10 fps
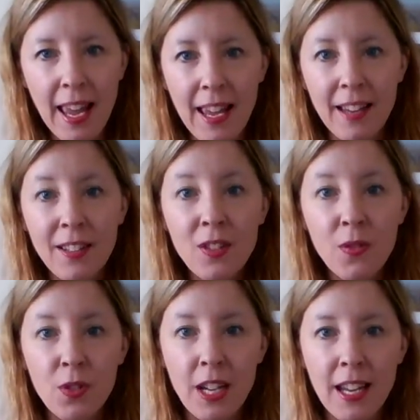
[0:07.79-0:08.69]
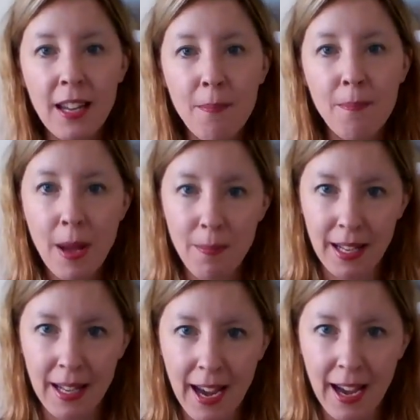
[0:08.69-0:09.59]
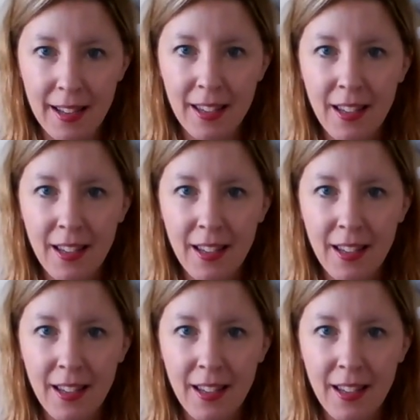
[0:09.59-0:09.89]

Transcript: hands free pumping hack.